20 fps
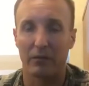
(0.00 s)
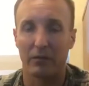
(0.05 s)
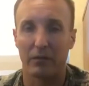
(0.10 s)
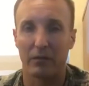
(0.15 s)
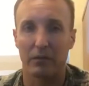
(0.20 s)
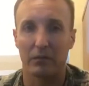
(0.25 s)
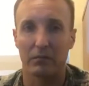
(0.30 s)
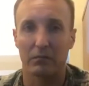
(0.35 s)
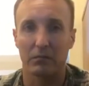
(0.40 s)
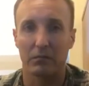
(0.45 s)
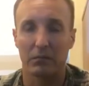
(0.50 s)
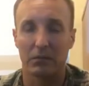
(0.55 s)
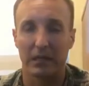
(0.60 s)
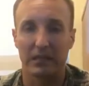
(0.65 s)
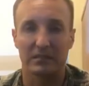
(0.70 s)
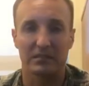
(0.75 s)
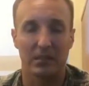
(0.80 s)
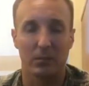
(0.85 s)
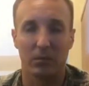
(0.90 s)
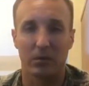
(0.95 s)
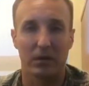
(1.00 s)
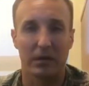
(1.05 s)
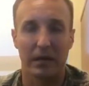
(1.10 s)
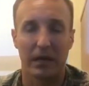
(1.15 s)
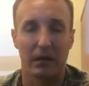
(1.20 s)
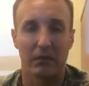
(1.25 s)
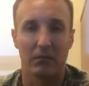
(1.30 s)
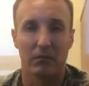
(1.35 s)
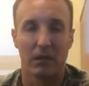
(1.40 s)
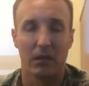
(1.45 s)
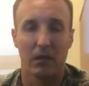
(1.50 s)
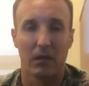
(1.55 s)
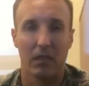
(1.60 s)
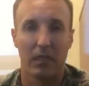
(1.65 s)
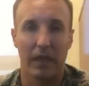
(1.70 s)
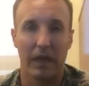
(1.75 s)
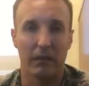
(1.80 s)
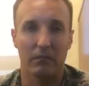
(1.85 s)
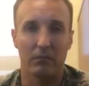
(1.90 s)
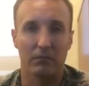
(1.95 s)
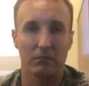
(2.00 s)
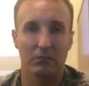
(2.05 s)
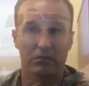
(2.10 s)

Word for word: extraordinary public condemnation of